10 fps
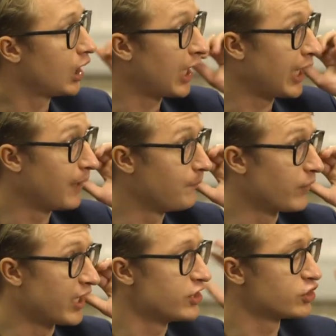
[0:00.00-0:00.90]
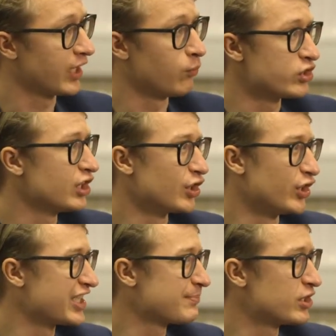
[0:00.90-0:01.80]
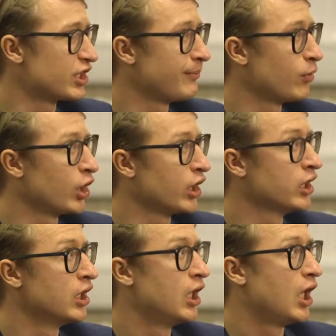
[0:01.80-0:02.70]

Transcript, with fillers: um, and I just like wasn't learning as much anymore.